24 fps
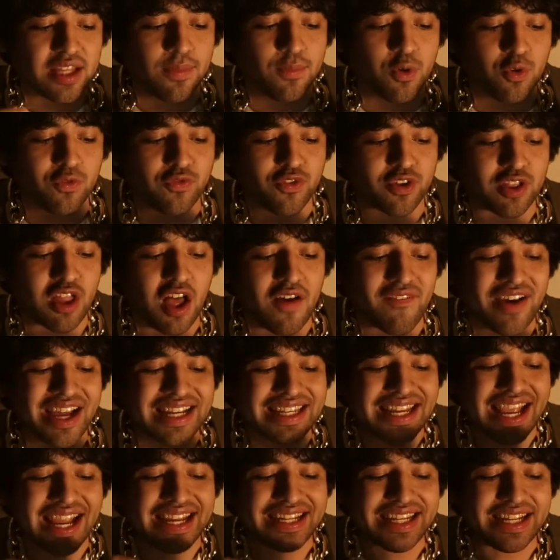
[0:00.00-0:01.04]
the Mood for Love had
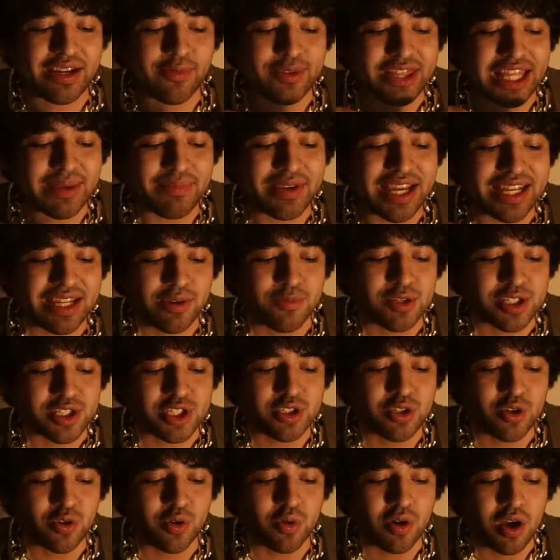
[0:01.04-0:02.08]
an ending with him getting with
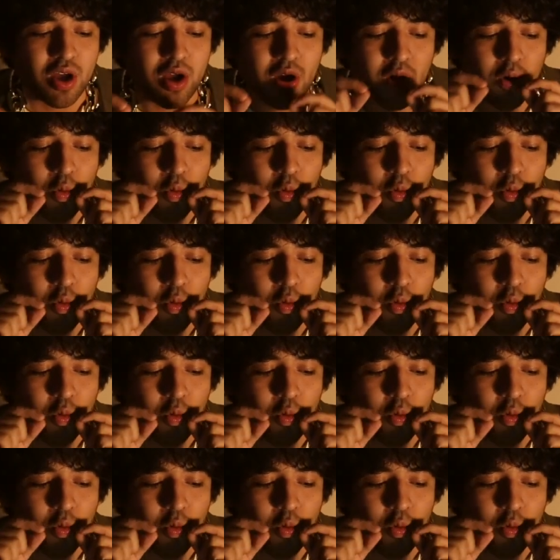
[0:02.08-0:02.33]
Sue,